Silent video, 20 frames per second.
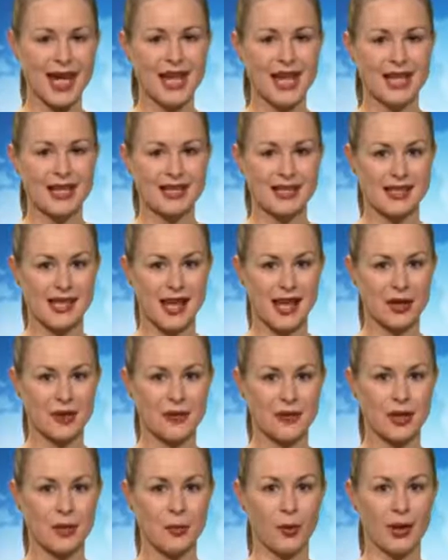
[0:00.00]
He has
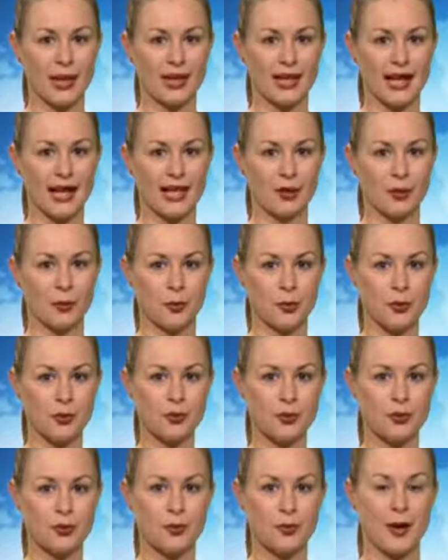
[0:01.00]
an average of
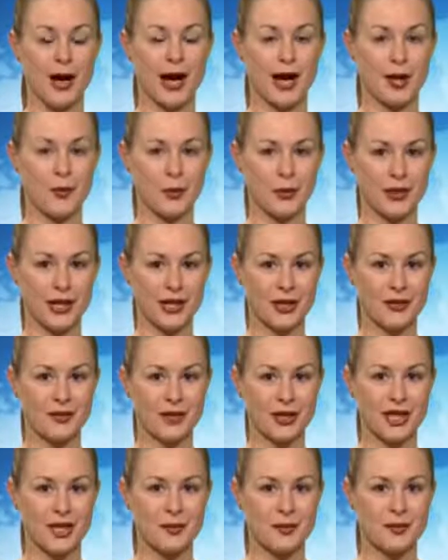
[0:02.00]
39.8 yards
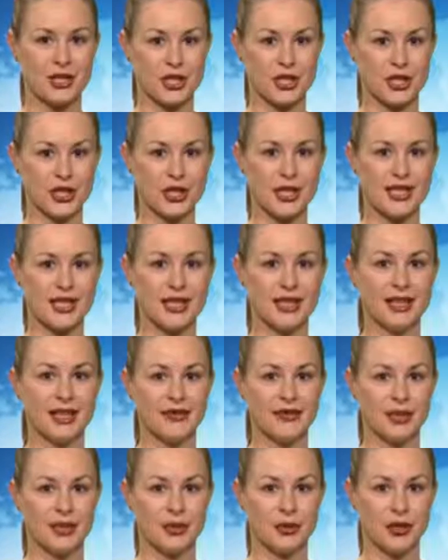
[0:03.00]
for his career and
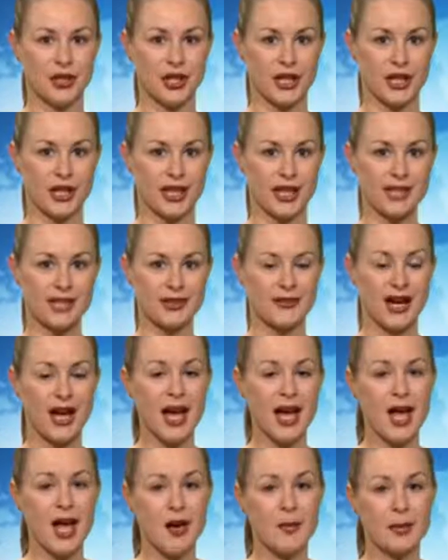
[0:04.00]
spent five seasons
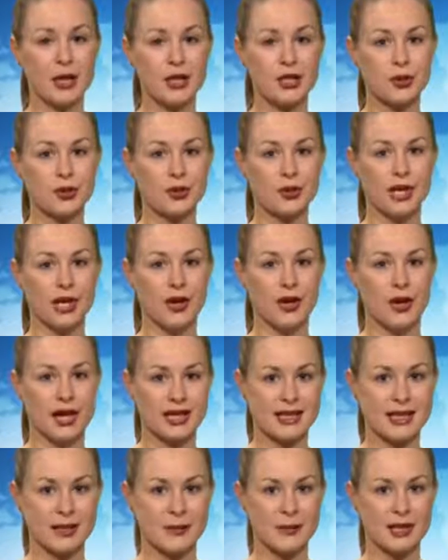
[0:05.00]
with the Rams when the
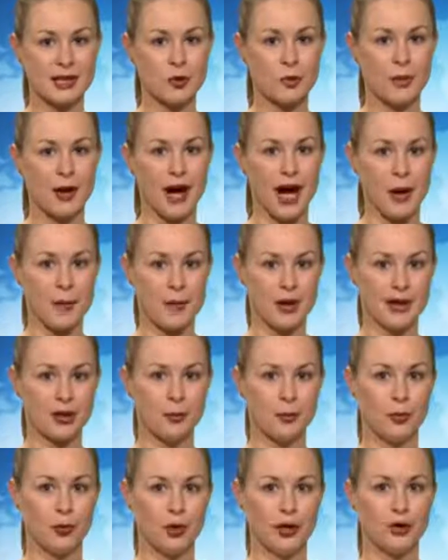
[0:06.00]
team was in St.
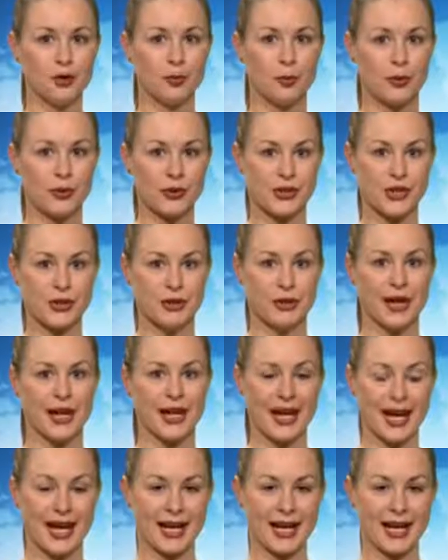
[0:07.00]
Louis.